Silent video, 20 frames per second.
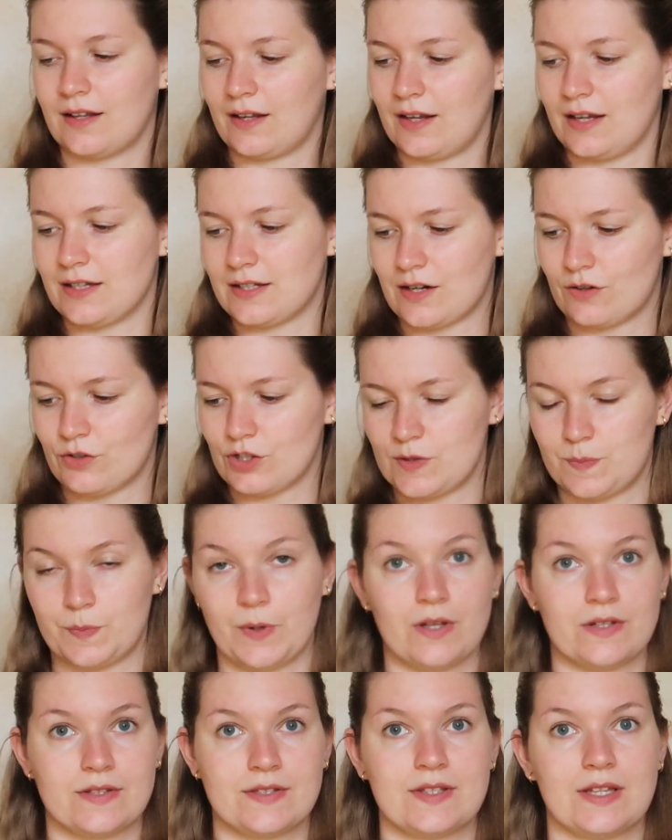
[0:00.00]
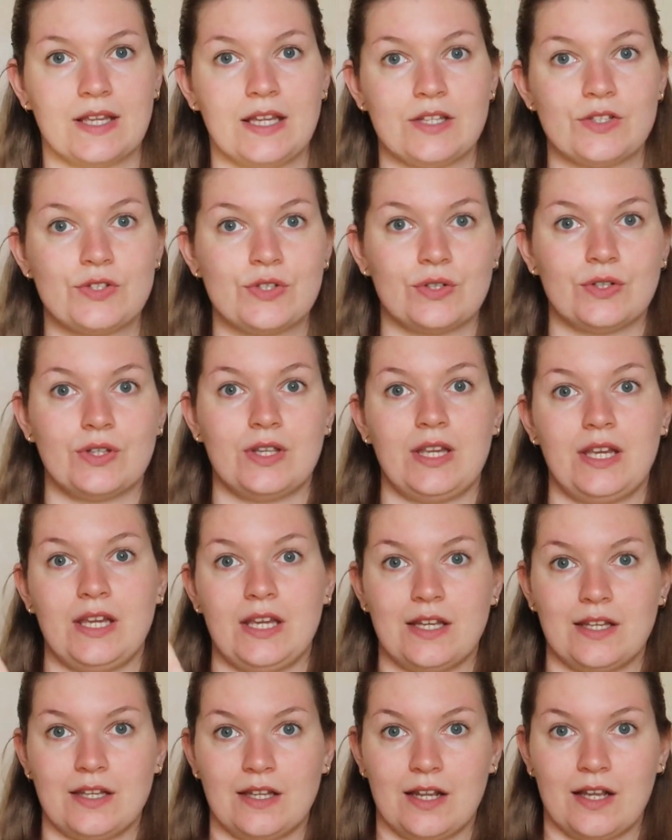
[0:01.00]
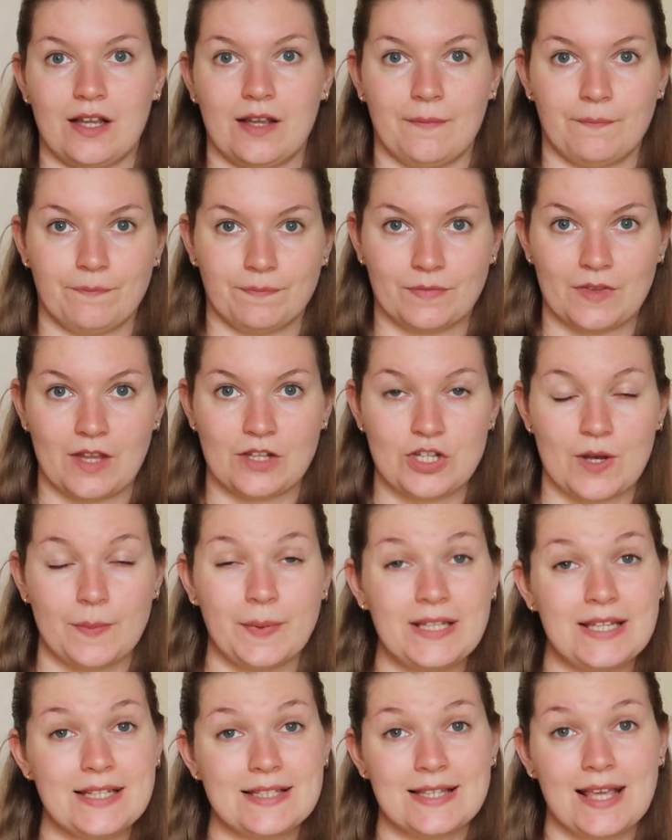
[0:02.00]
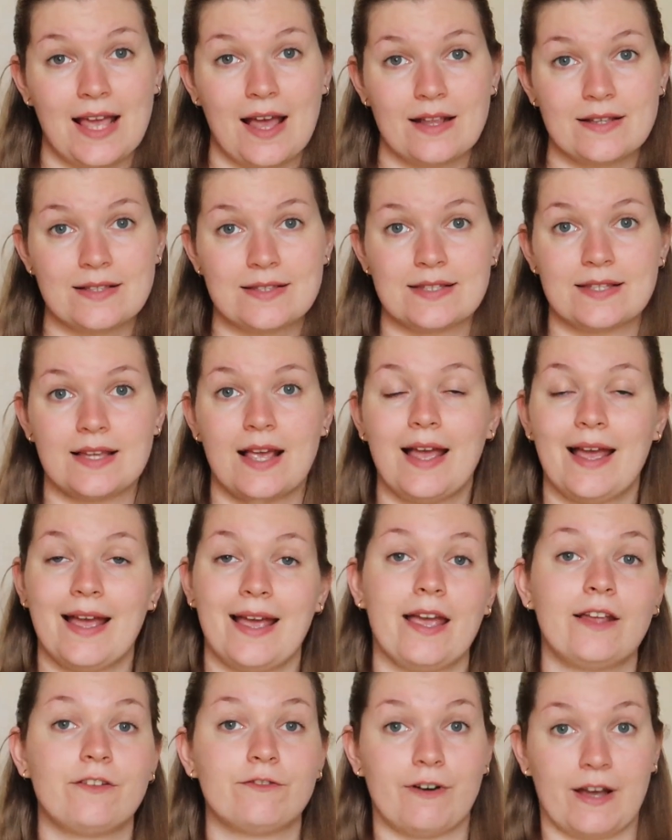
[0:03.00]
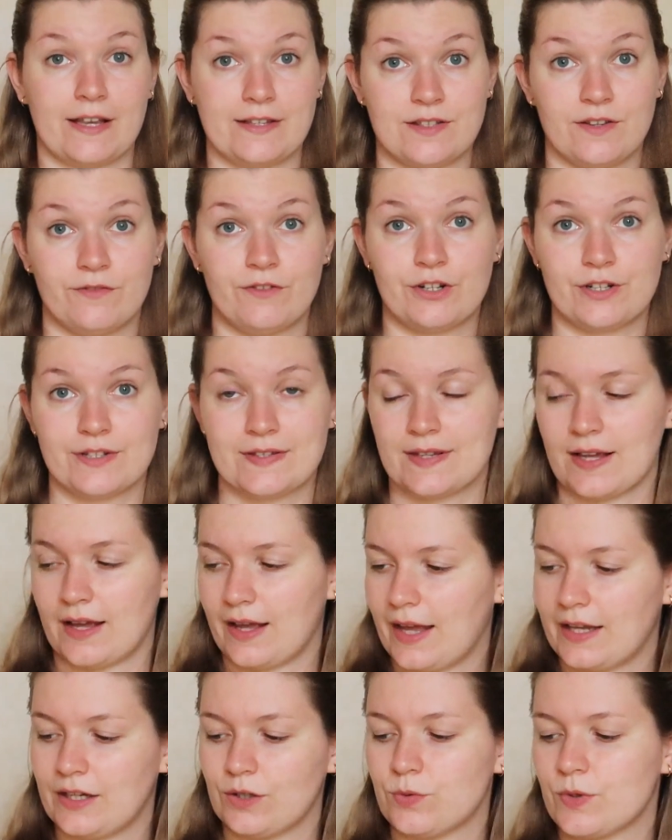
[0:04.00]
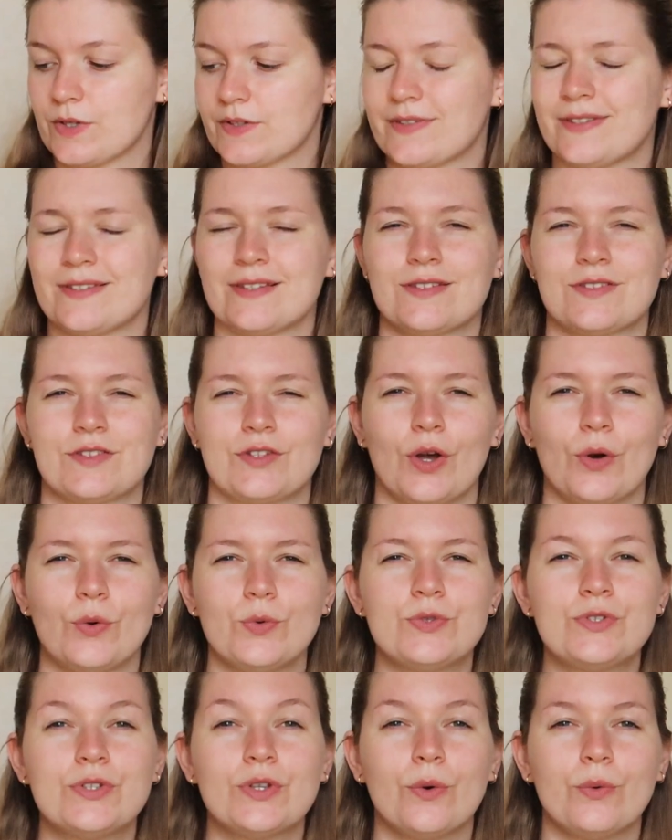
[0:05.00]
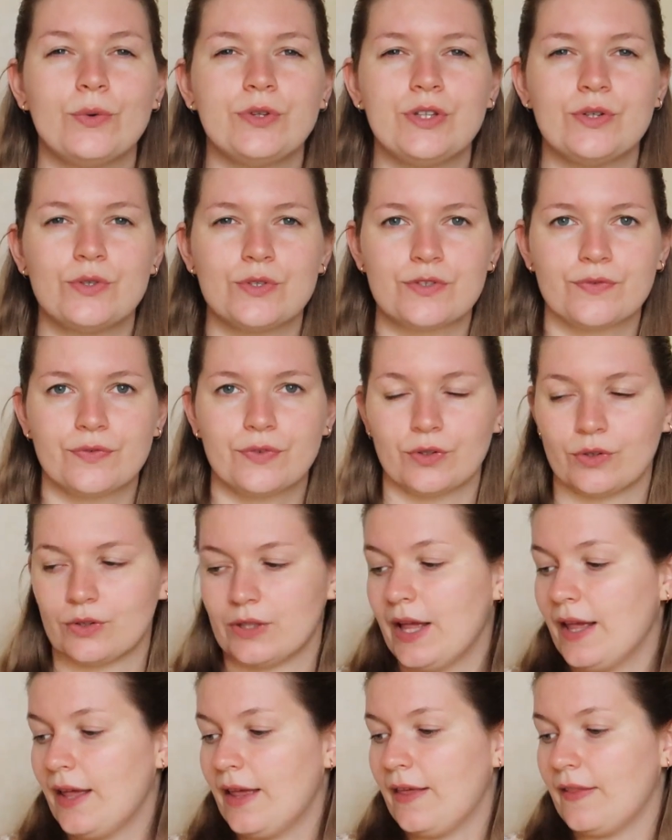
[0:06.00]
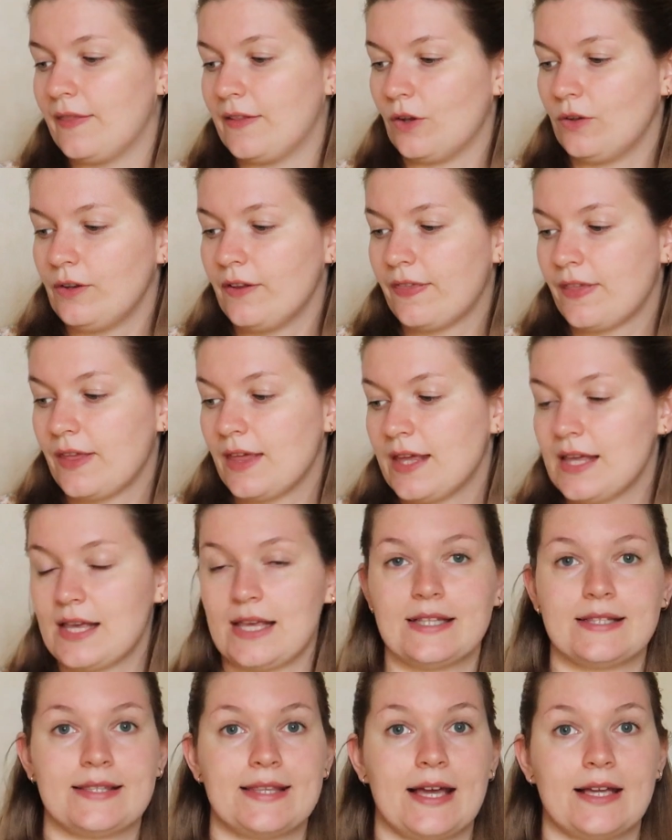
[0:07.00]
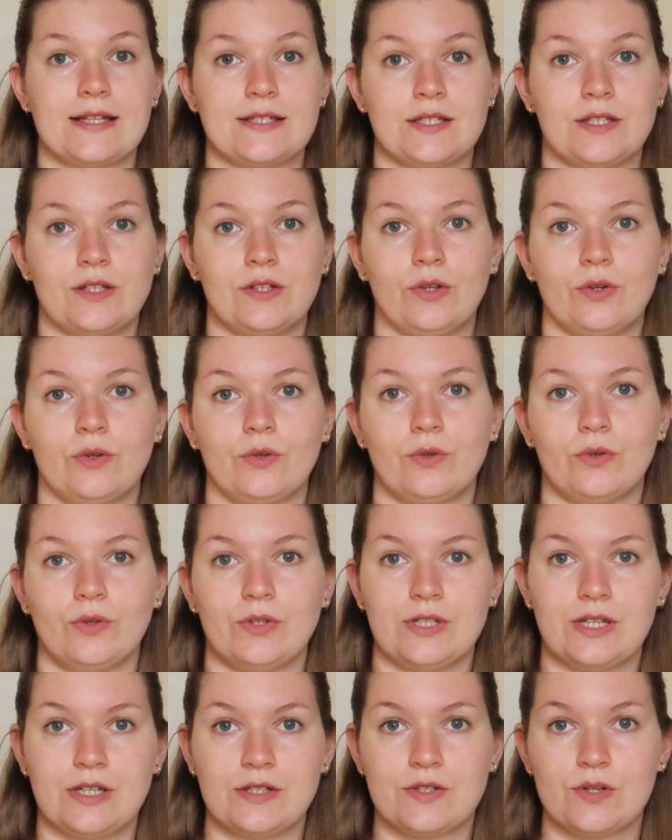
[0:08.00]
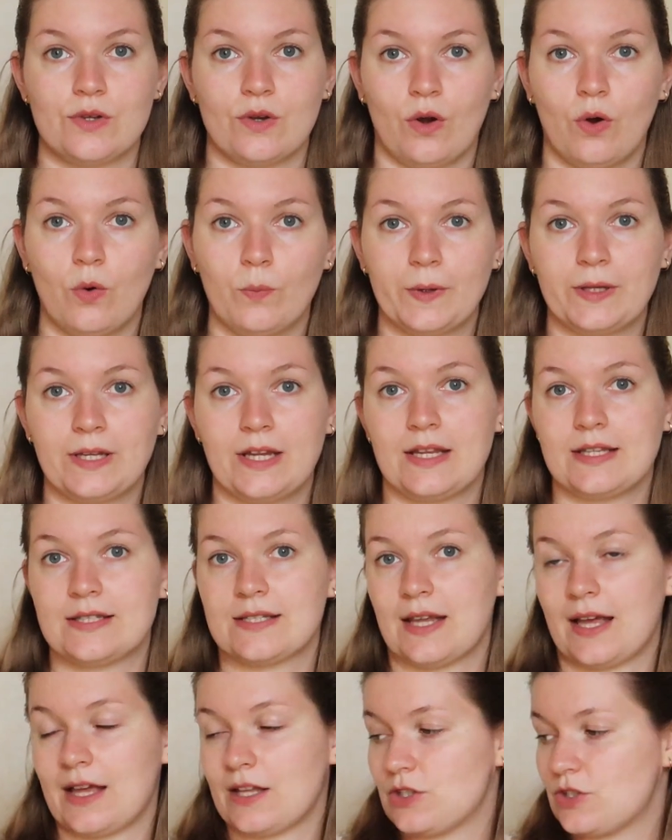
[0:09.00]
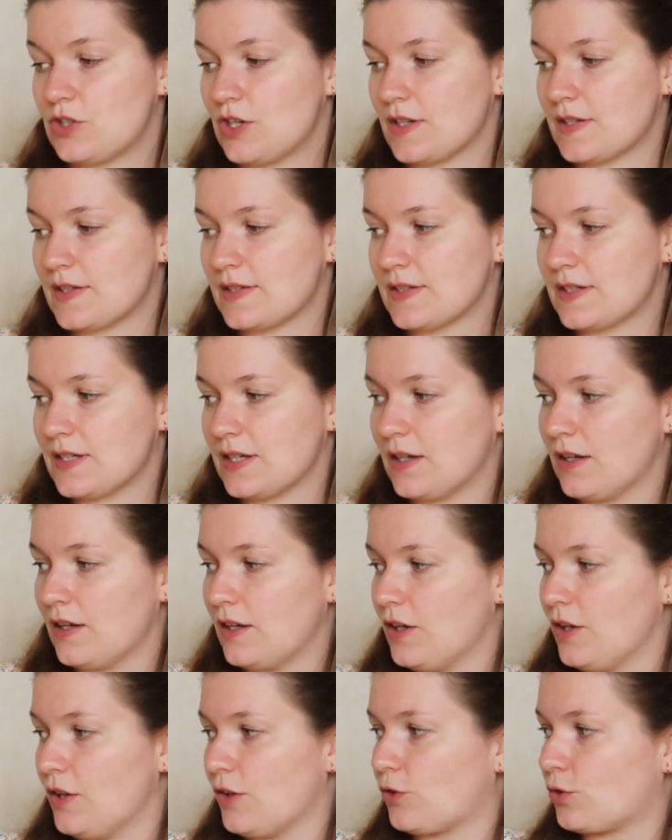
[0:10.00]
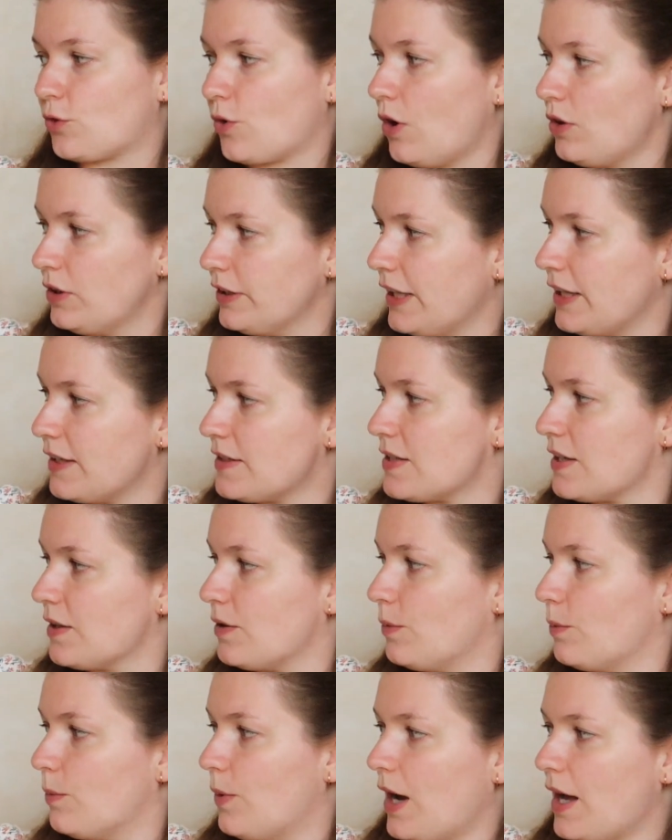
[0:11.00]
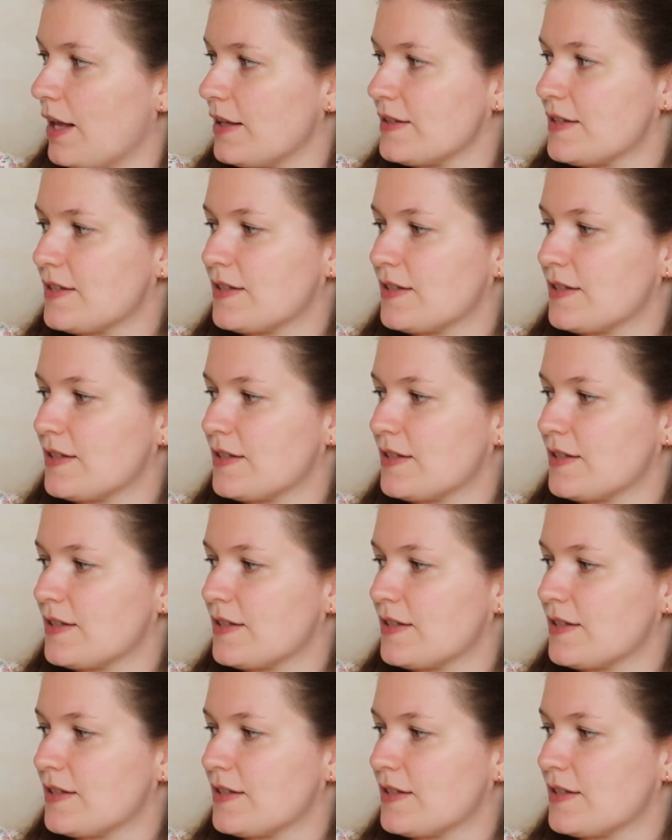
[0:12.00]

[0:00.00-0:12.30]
it corresponds into in Japanese yens, and vice versa. And it was so useful. The only thing is that you need to open it and just scroll it once